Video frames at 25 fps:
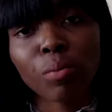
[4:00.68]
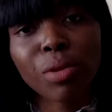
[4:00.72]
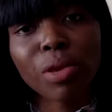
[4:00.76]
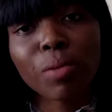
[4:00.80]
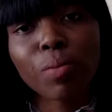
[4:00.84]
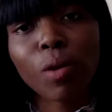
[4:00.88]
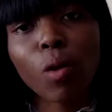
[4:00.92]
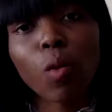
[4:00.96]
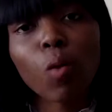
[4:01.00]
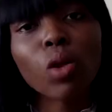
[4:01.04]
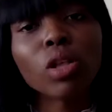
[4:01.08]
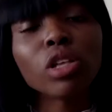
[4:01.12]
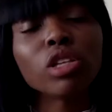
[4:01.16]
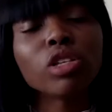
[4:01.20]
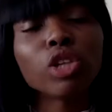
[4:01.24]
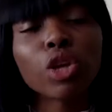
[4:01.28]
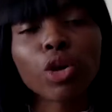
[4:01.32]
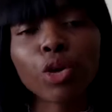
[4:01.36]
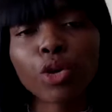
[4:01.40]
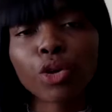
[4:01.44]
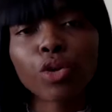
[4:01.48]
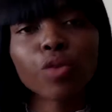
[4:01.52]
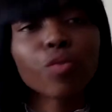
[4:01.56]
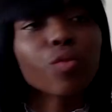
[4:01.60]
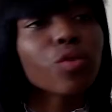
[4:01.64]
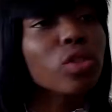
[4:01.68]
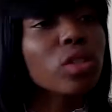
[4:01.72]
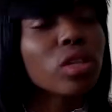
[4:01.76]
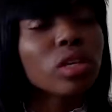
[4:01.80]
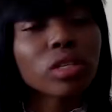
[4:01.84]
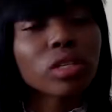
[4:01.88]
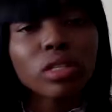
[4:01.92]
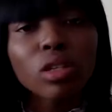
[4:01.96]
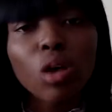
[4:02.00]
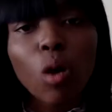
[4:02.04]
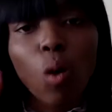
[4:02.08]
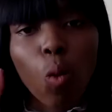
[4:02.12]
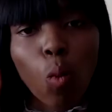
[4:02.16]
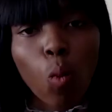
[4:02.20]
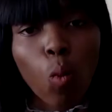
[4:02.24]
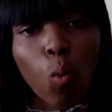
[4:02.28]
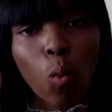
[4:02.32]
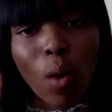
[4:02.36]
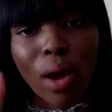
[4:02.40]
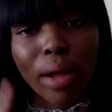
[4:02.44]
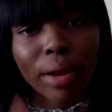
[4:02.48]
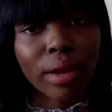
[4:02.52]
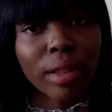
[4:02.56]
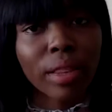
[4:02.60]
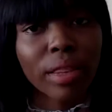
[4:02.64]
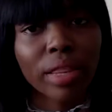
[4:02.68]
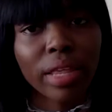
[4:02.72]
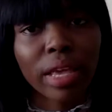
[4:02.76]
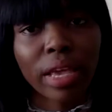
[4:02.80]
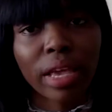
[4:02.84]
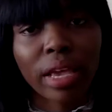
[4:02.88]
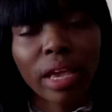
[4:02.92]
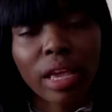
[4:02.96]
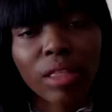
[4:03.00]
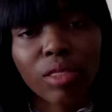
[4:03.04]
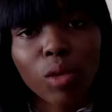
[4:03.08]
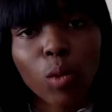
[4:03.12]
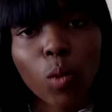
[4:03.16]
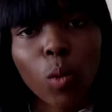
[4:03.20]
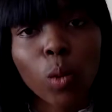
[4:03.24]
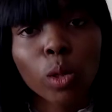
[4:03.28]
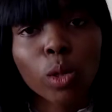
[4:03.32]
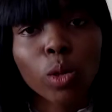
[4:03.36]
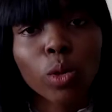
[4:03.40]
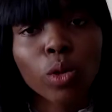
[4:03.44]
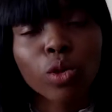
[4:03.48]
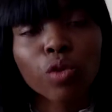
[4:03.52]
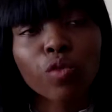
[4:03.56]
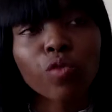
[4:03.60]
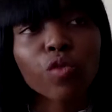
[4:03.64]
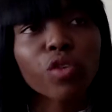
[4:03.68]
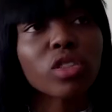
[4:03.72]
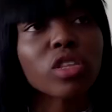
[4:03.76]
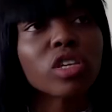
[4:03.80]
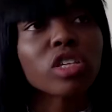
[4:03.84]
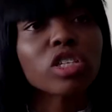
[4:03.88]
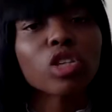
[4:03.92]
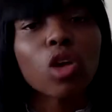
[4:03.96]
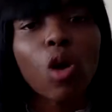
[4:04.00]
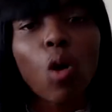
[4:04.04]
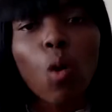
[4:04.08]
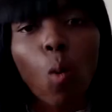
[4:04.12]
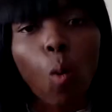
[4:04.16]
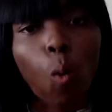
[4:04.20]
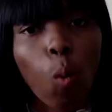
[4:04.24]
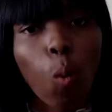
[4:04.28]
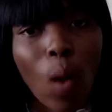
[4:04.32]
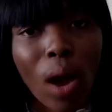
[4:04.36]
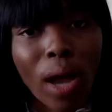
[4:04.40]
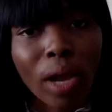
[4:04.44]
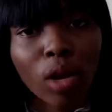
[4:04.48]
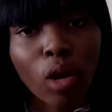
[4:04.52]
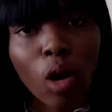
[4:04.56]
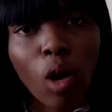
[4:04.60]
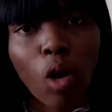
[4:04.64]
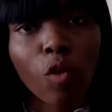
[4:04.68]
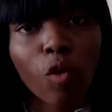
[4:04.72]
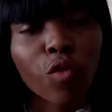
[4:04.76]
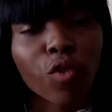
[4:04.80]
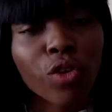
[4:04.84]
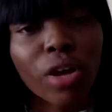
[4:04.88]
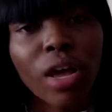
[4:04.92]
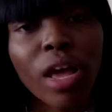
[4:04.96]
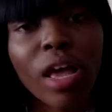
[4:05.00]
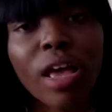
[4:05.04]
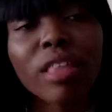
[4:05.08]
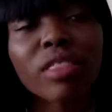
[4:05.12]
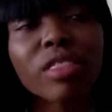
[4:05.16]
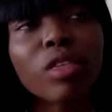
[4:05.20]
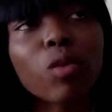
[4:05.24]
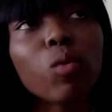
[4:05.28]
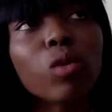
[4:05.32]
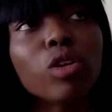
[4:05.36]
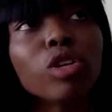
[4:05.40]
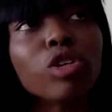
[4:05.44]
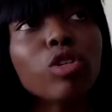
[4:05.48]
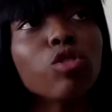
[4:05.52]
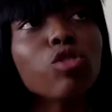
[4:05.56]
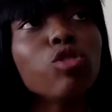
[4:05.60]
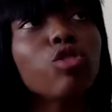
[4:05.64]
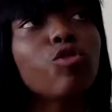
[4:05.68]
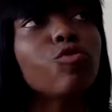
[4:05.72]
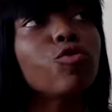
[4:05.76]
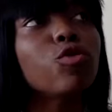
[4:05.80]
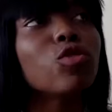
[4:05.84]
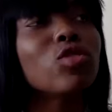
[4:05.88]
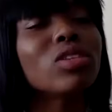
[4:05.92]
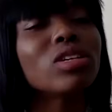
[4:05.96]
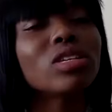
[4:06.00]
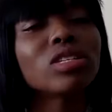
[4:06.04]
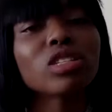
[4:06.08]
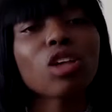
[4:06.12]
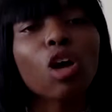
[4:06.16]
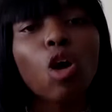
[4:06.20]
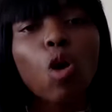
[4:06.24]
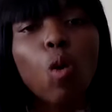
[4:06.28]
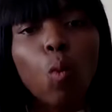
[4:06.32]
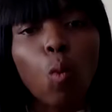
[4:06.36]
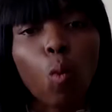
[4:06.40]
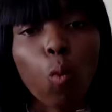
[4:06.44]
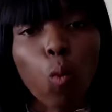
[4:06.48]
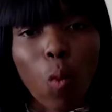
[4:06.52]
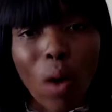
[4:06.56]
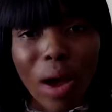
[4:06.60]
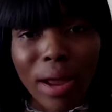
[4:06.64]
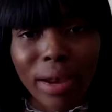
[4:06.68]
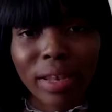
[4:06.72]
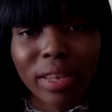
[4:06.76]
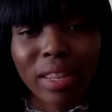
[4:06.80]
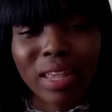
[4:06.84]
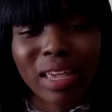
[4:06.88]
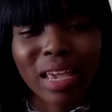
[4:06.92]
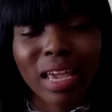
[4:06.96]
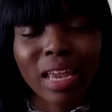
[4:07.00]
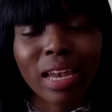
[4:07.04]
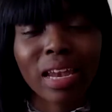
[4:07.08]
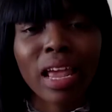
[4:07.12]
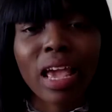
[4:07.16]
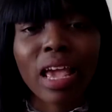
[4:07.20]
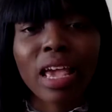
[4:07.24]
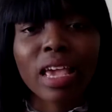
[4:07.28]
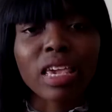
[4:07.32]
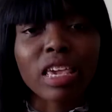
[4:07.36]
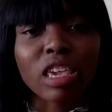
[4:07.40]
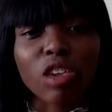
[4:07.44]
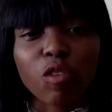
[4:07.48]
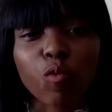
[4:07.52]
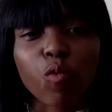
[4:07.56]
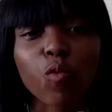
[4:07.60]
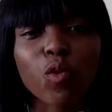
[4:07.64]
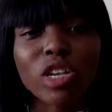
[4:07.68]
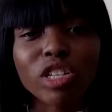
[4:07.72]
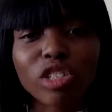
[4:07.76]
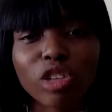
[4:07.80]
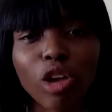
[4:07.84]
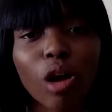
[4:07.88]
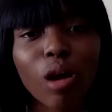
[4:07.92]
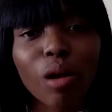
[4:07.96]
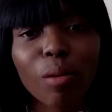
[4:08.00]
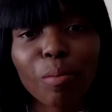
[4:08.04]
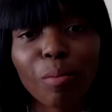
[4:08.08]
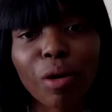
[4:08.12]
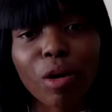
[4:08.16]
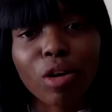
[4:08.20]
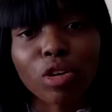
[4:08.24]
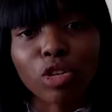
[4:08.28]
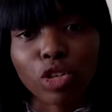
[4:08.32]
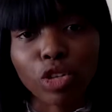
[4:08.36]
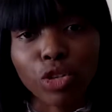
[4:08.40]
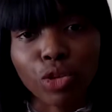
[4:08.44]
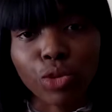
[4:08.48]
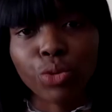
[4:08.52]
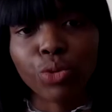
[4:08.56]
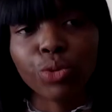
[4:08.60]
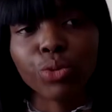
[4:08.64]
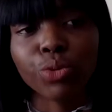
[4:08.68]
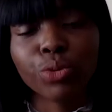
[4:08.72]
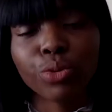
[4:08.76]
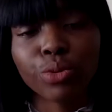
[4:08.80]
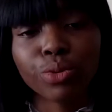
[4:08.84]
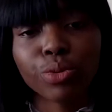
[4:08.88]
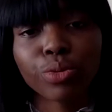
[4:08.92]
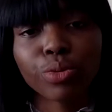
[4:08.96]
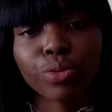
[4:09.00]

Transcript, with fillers: people will know you for this one thing. They will know you for this one offer. They will know you for this one thing. And if we talk about you,